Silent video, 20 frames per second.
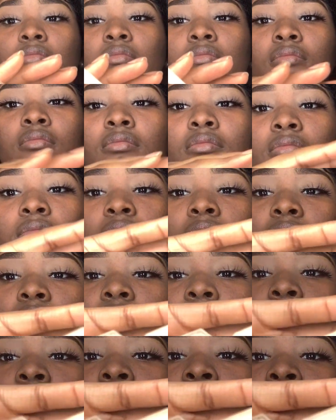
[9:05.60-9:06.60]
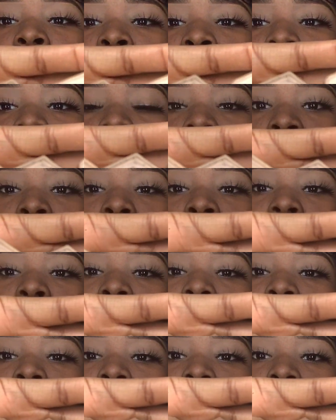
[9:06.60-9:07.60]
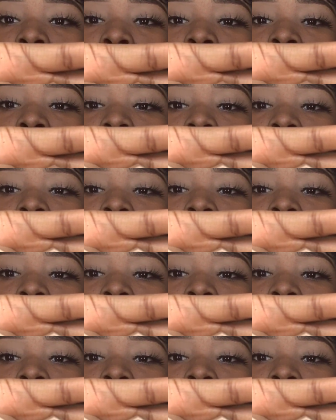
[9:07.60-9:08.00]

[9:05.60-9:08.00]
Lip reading: contour set, and I'm starting off